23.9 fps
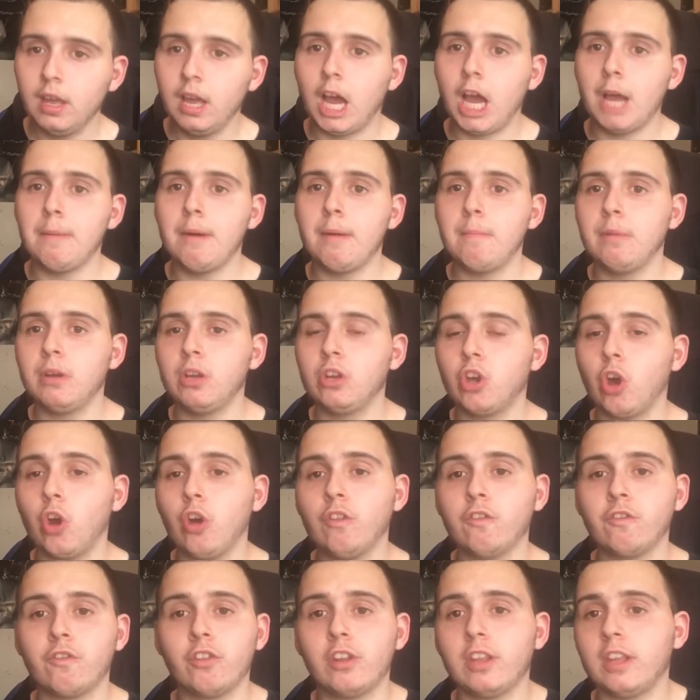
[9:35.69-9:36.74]
I remember
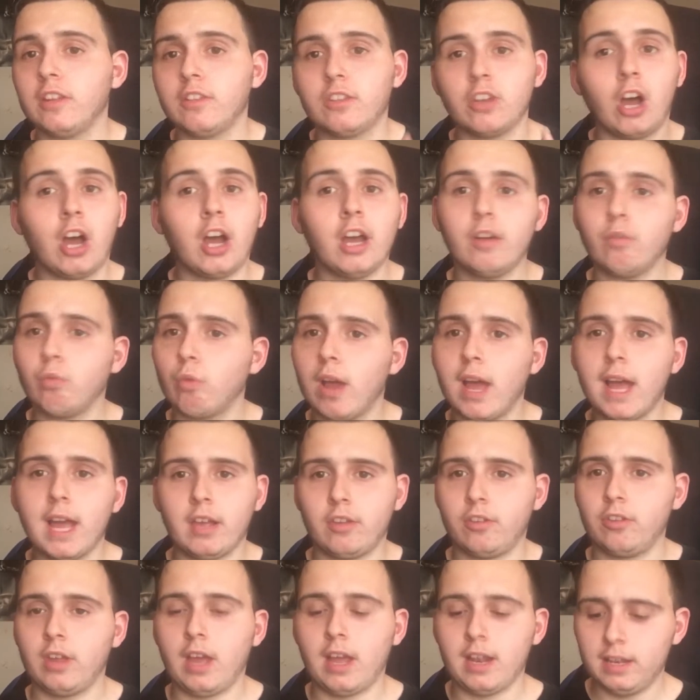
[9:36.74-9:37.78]
going through the entire
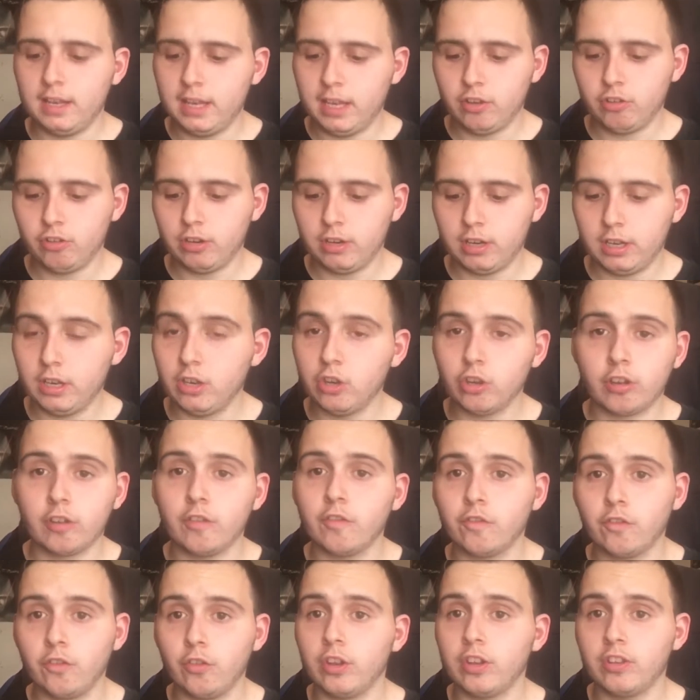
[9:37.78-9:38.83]
racks and literally
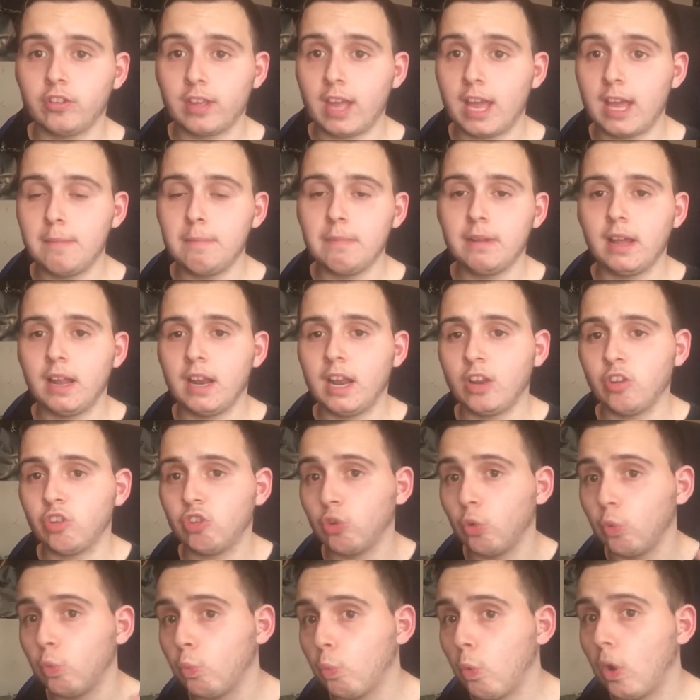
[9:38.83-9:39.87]
looking through this game, and I
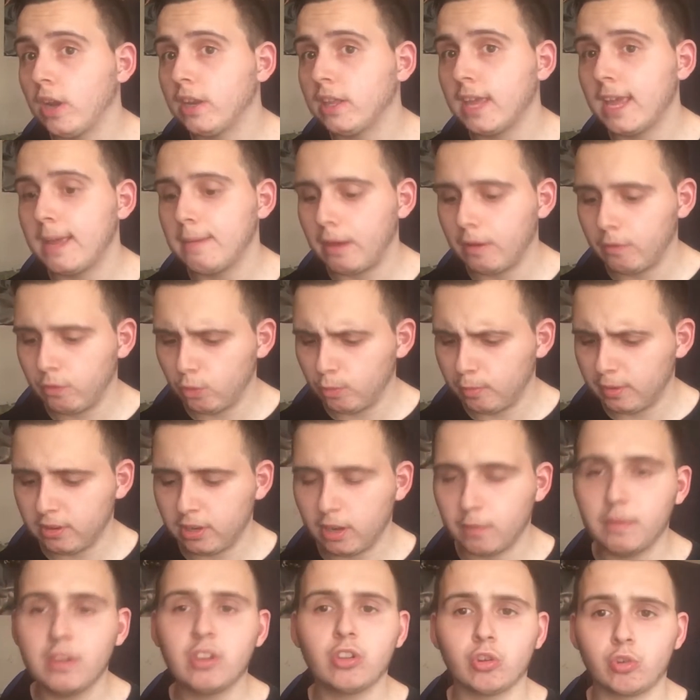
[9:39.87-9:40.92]
saw one game. I thought to
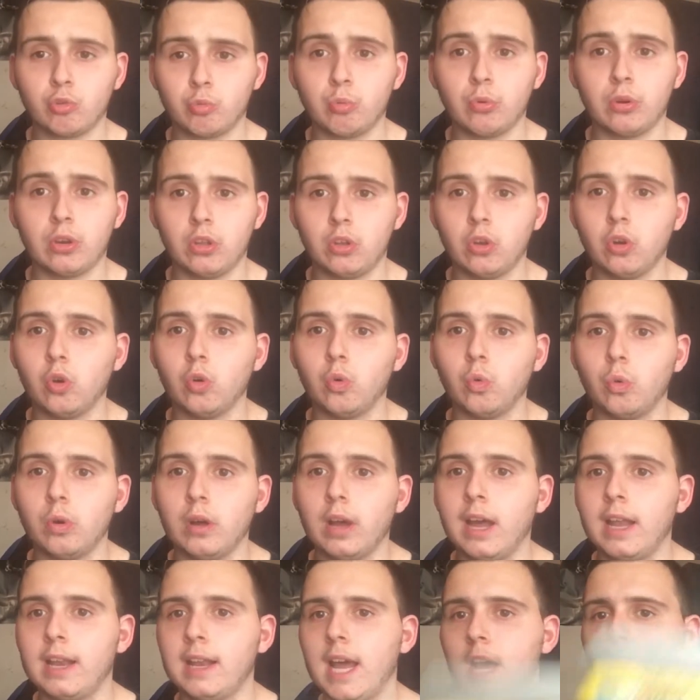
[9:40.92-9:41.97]
myself, this looks pretty cool,
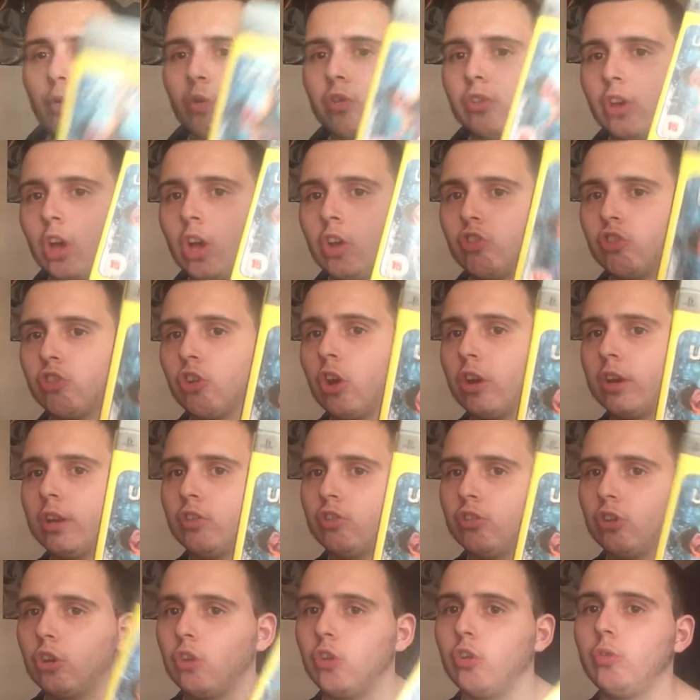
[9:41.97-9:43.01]
and that was
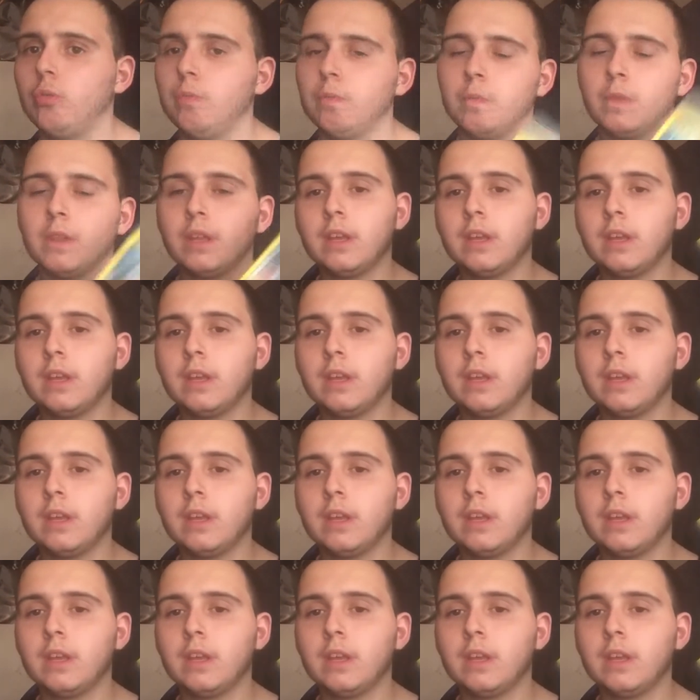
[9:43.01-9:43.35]
Uncharted 2.